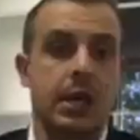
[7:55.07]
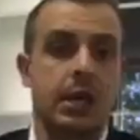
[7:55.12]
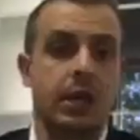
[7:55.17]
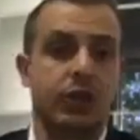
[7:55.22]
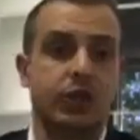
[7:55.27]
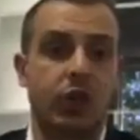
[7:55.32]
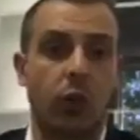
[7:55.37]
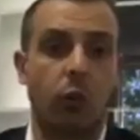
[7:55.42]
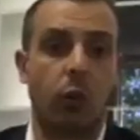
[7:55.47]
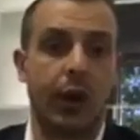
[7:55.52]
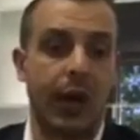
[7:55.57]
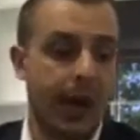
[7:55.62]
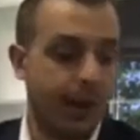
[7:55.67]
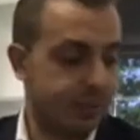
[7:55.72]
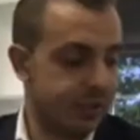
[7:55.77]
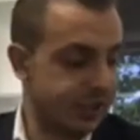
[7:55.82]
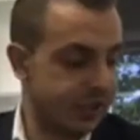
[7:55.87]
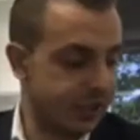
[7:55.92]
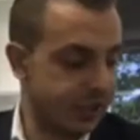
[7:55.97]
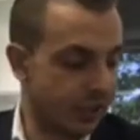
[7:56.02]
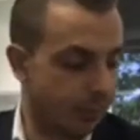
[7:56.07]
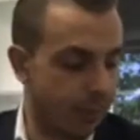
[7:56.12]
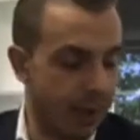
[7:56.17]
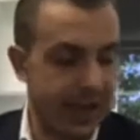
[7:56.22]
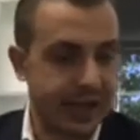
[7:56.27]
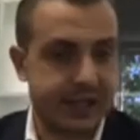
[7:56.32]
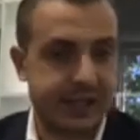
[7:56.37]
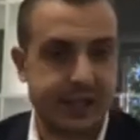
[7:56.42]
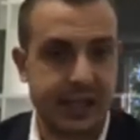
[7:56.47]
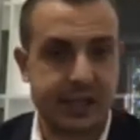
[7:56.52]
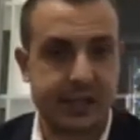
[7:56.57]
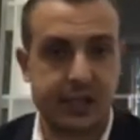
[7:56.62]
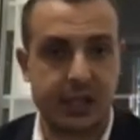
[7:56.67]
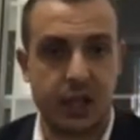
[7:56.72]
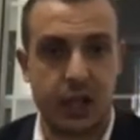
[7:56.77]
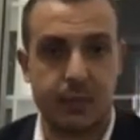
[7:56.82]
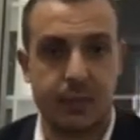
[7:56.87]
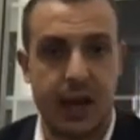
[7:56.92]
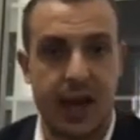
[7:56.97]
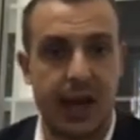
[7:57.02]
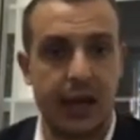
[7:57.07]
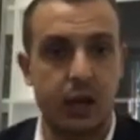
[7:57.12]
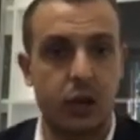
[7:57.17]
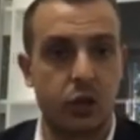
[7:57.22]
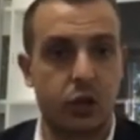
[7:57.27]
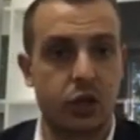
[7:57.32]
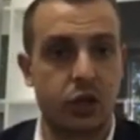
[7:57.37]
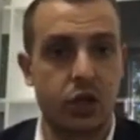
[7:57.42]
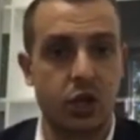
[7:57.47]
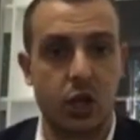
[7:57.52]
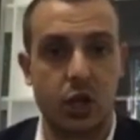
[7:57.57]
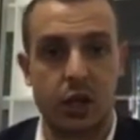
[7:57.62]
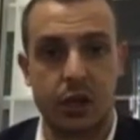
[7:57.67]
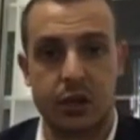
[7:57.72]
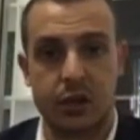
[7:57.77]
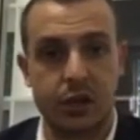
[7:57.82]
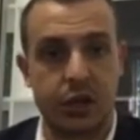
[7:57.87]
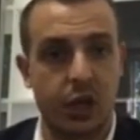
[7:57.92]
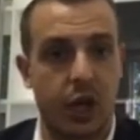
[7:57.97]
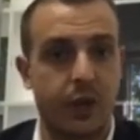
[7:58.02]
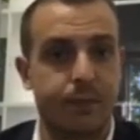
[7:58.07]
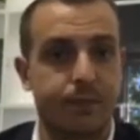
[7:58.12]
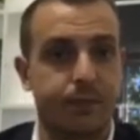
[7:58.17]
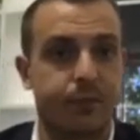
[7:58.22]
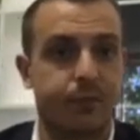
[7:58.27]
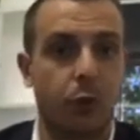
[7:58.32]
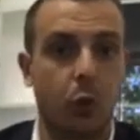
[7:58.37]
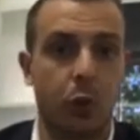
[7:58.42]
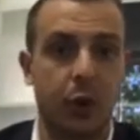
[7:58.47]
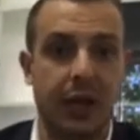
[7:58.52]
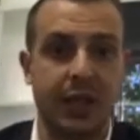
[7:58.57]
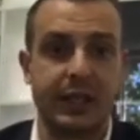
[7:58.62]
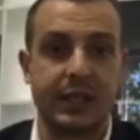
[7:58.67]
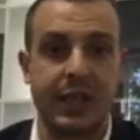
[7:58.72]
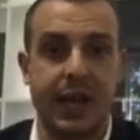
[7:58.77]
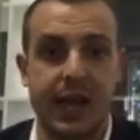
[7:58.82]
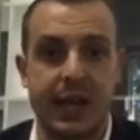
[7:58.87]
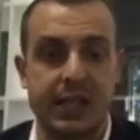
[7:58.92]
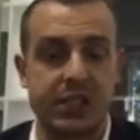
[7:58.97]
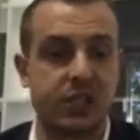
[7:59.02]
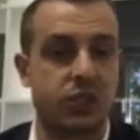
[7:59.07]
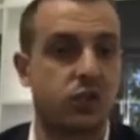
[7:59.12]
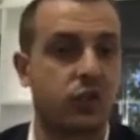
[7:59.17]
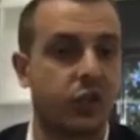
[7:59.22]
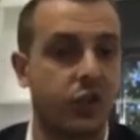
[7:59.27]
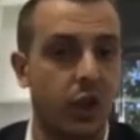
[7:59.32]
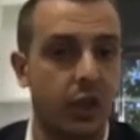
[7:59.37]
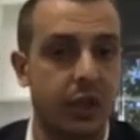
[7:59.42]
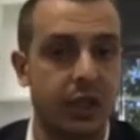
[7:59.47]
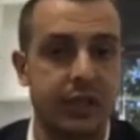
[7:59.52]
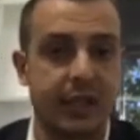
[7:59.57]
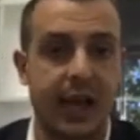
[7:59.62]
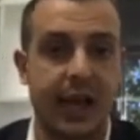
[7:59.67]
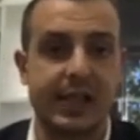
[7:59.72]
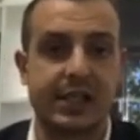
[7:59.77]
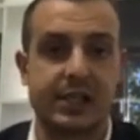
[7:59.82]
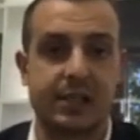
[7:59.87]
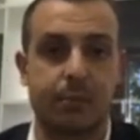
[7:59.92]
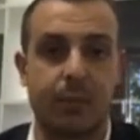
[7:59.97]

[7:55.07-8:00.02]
So what happens is the bank says to them, hey, look, you got 14 days, 30 days to